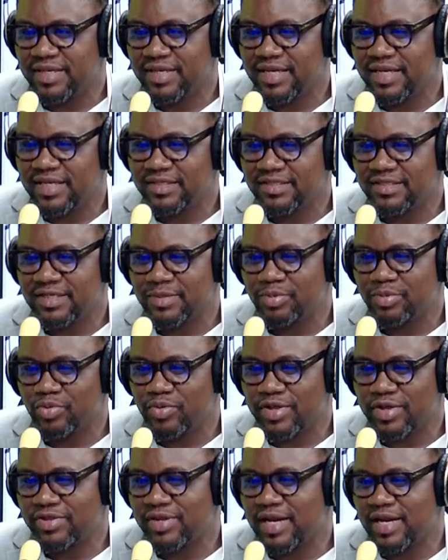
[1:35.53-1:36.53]
It's a simple
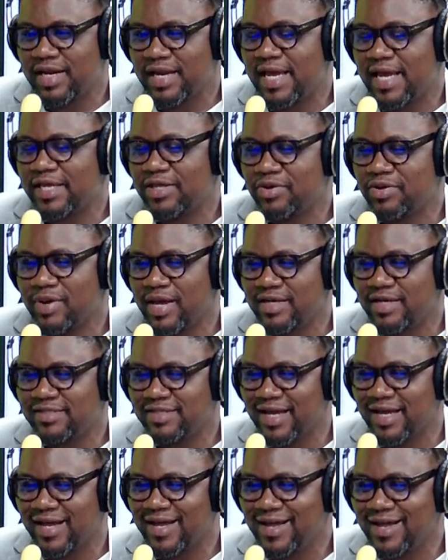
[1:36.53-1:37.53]
question I'd like you to
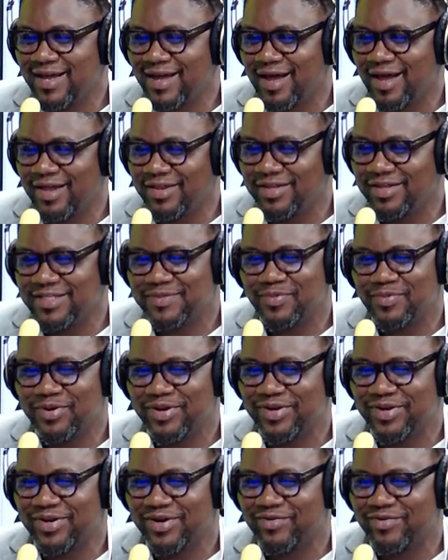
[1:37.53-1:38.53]
answer this morning
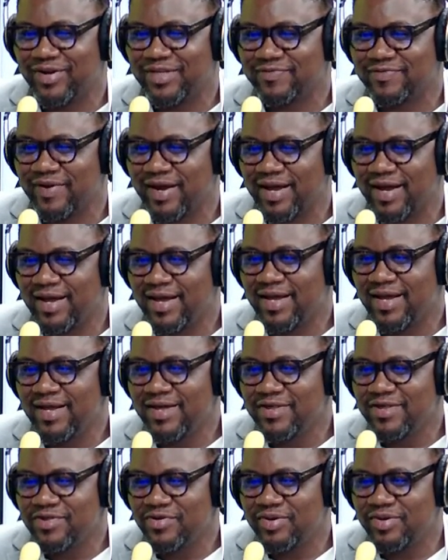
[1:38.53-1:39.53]
on the crossfire.
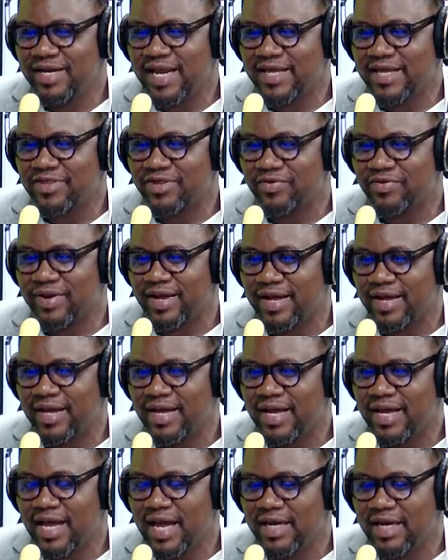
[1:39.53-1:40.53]
Should Nigeria
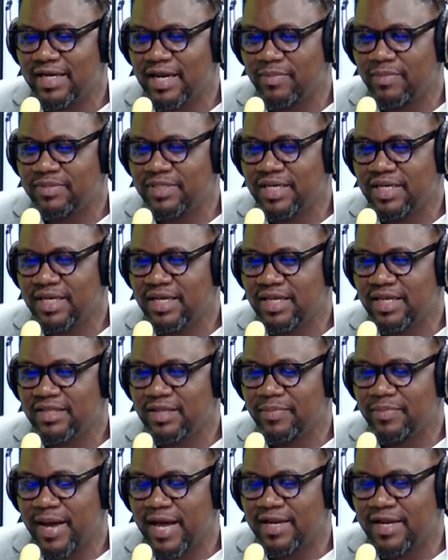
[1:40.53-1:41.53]
adopt the
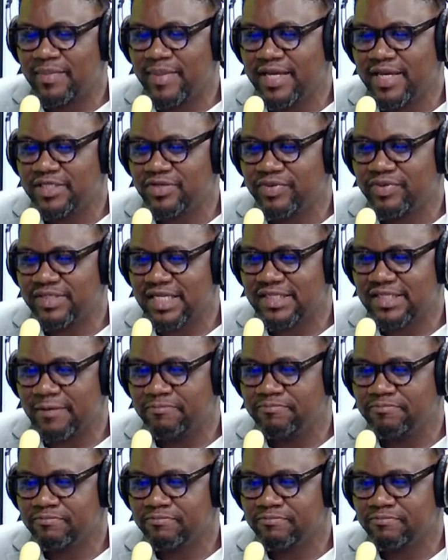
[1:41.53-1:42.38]
parliamentary system?